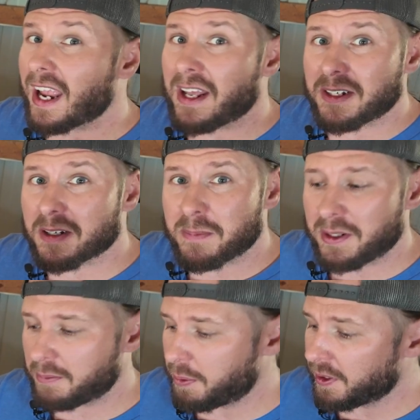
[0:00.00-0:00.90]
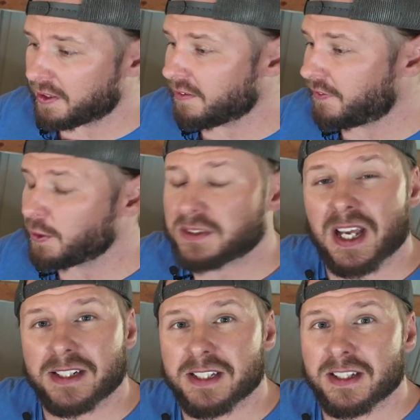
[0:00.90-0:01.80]
and gonna be putting a fuel
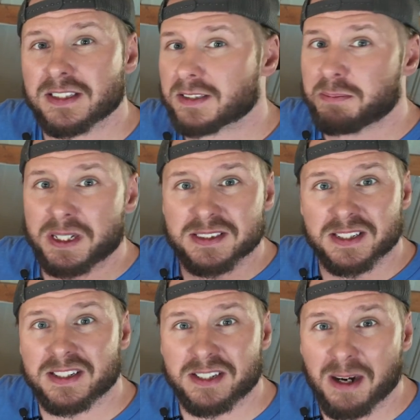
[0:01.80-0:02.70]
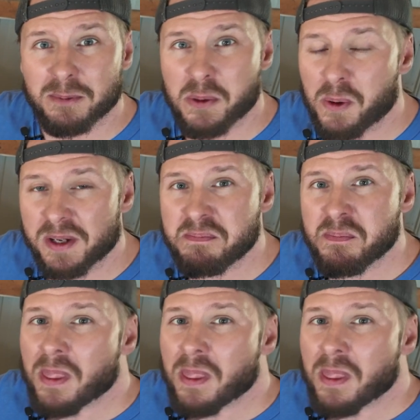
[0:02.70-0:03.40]
tank to this because it didn't come with one.